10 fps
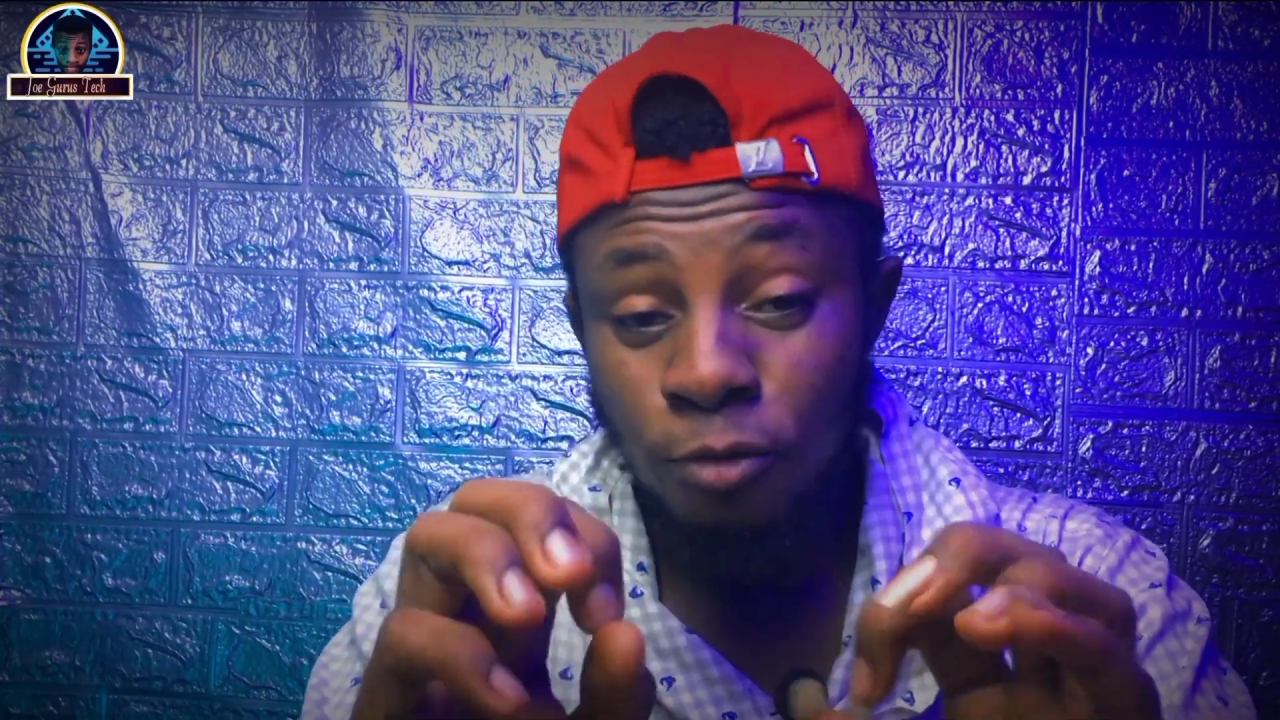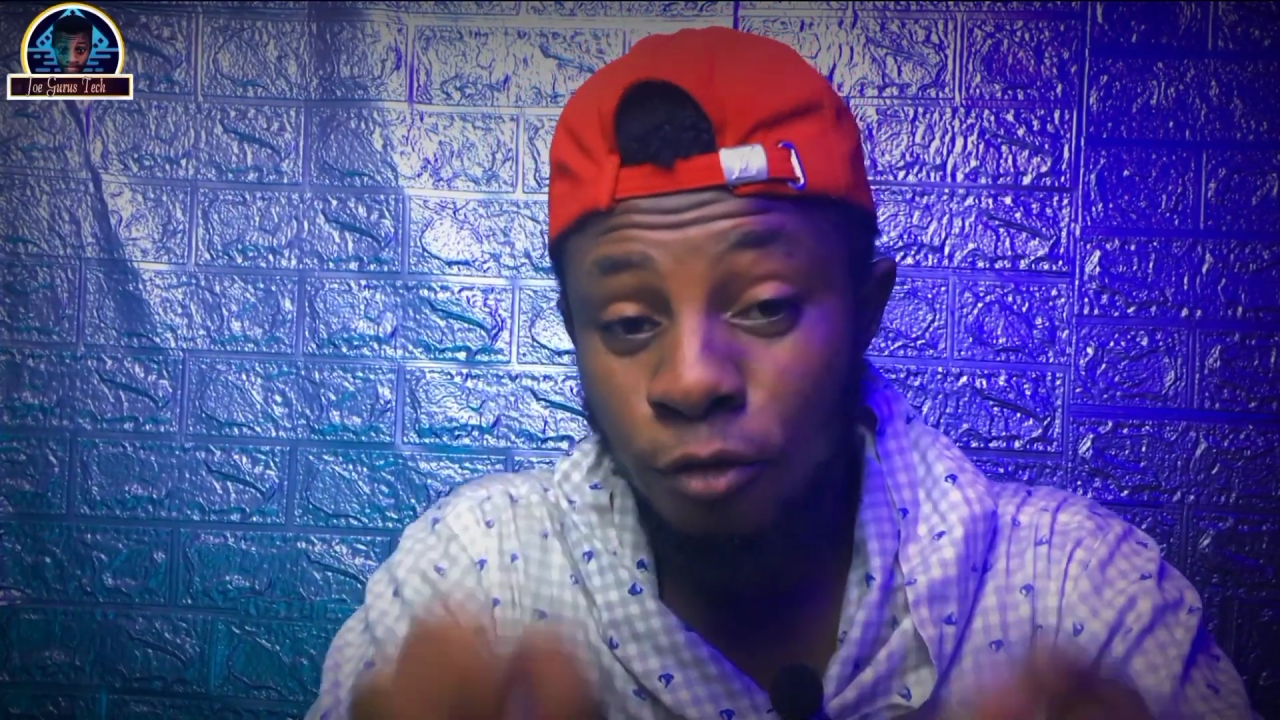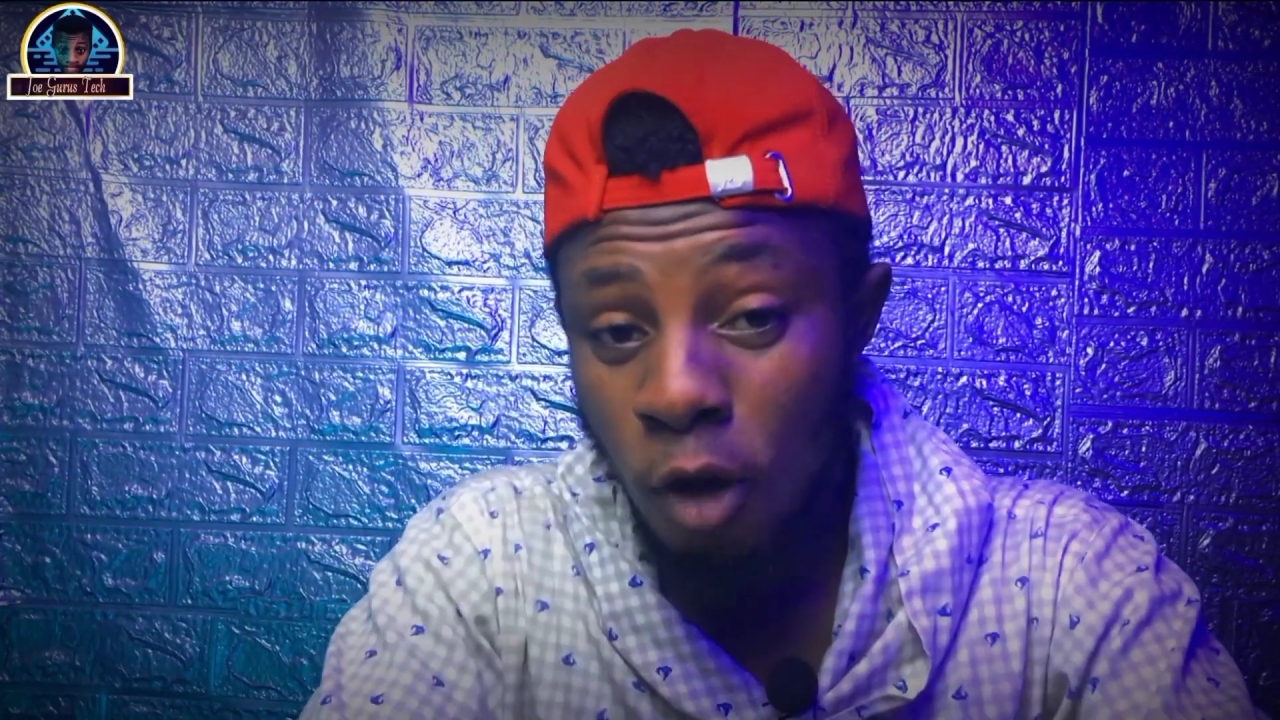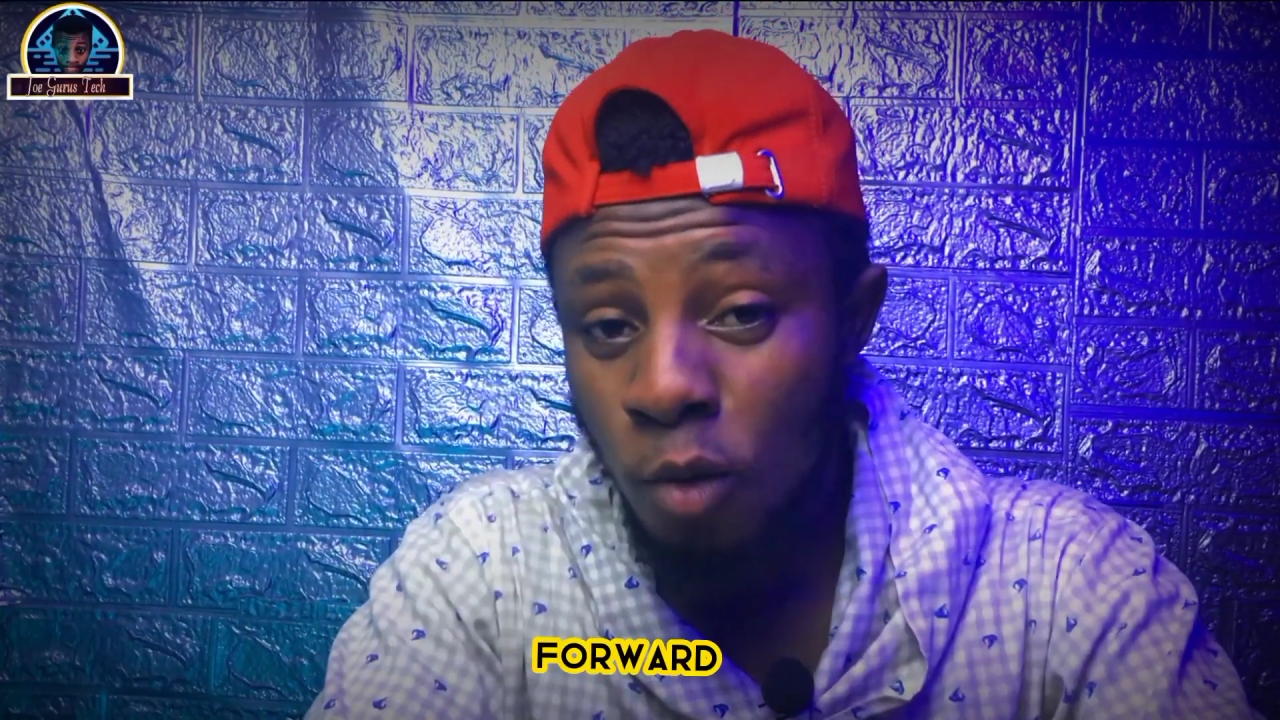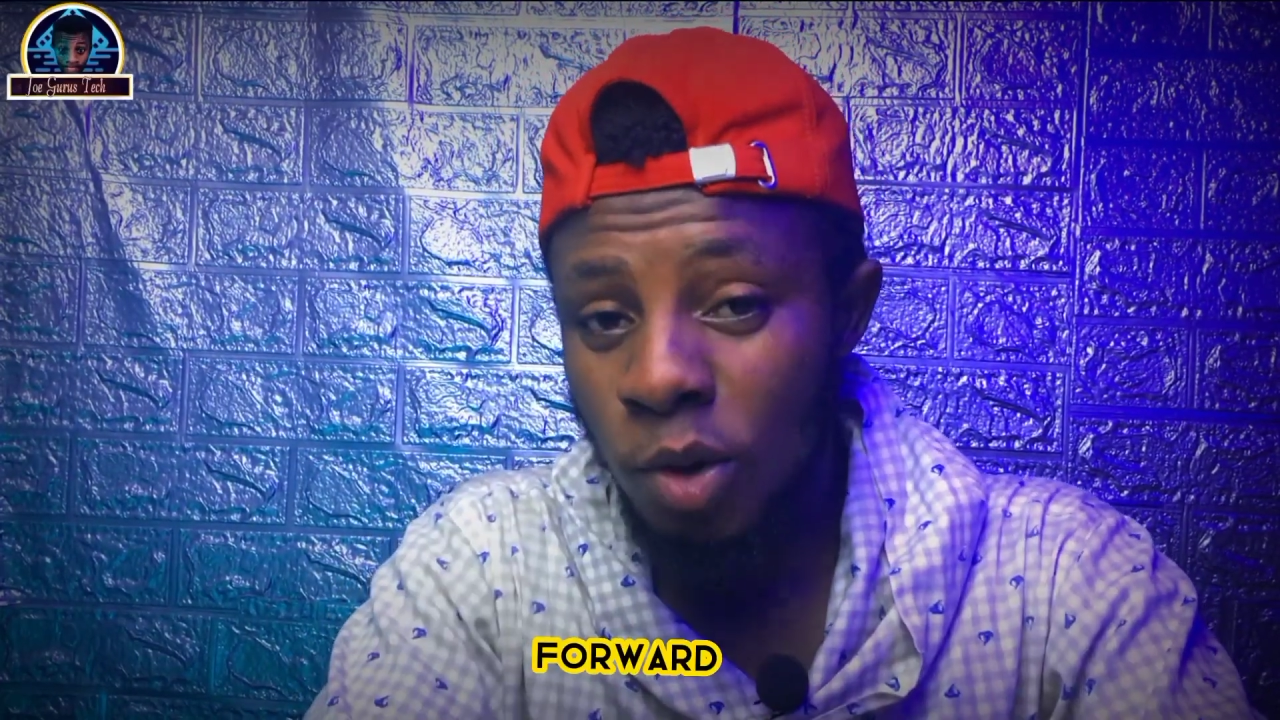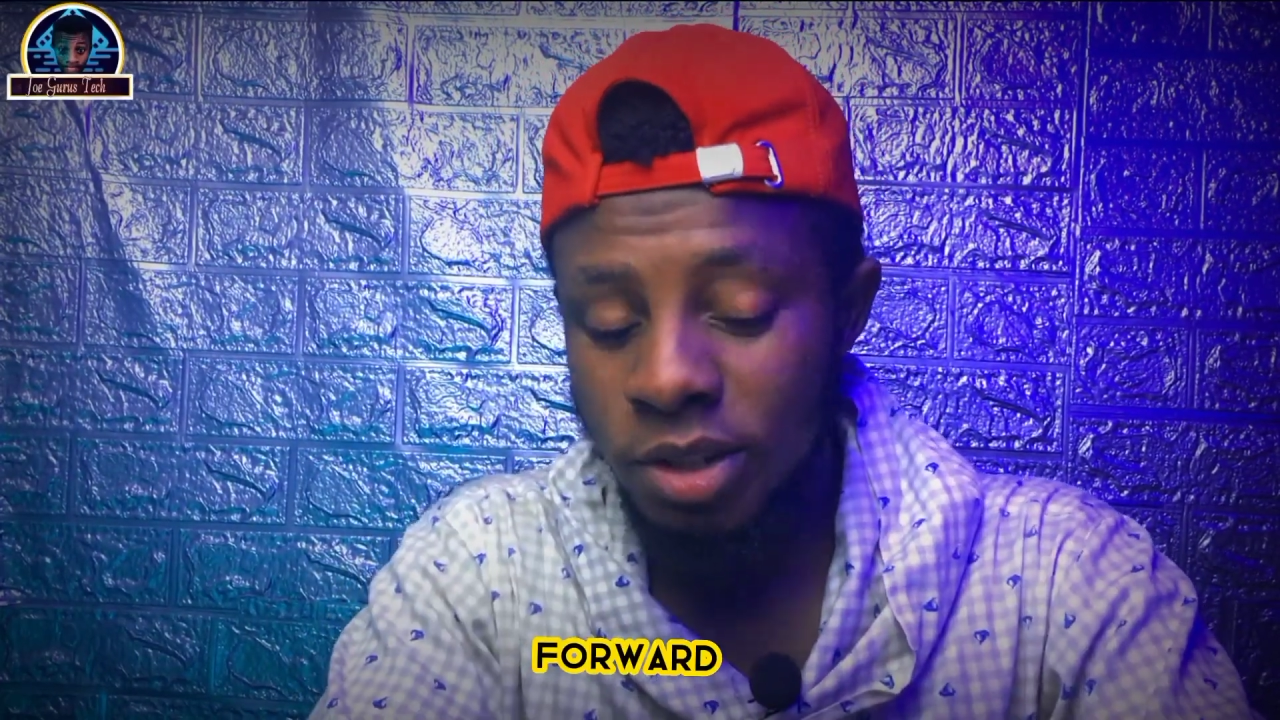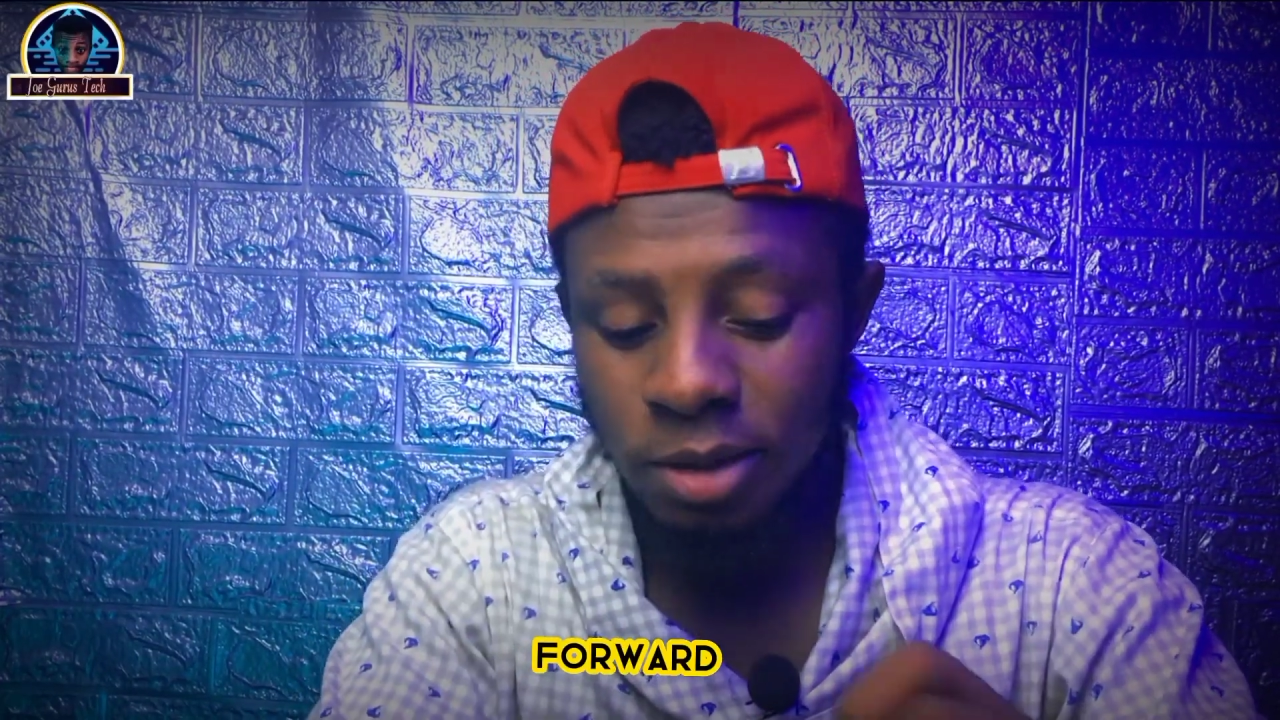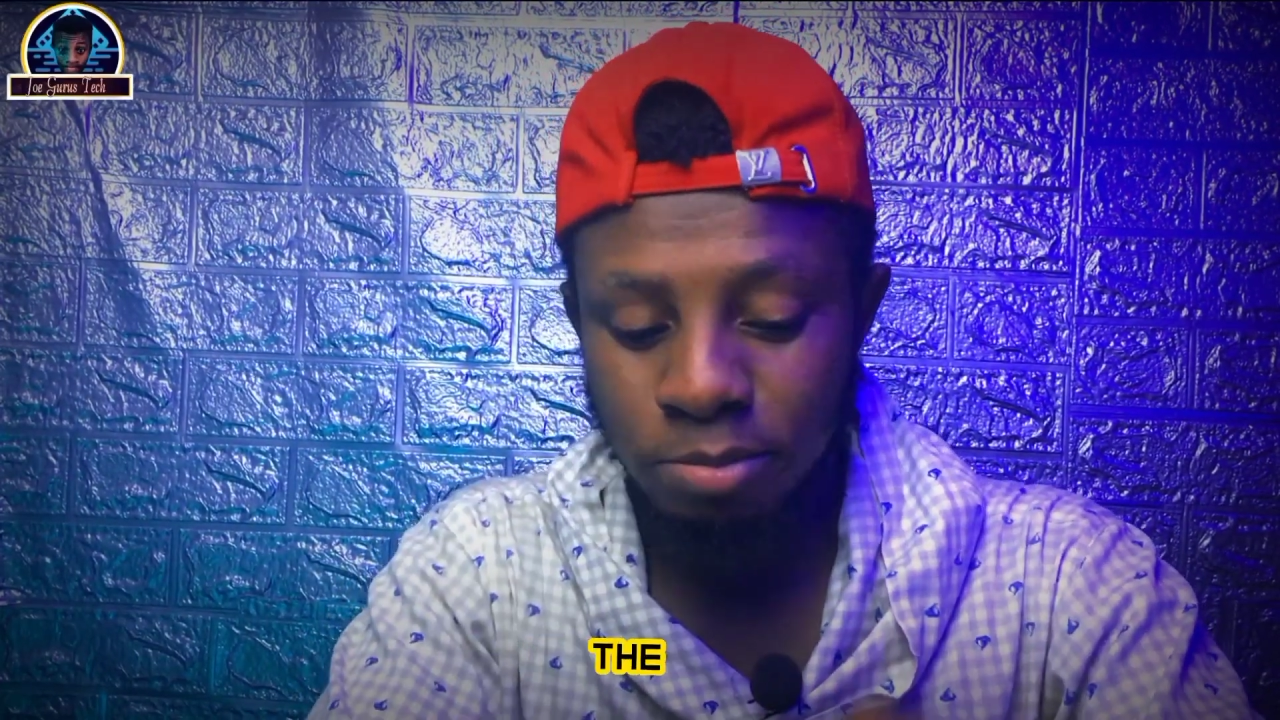forward the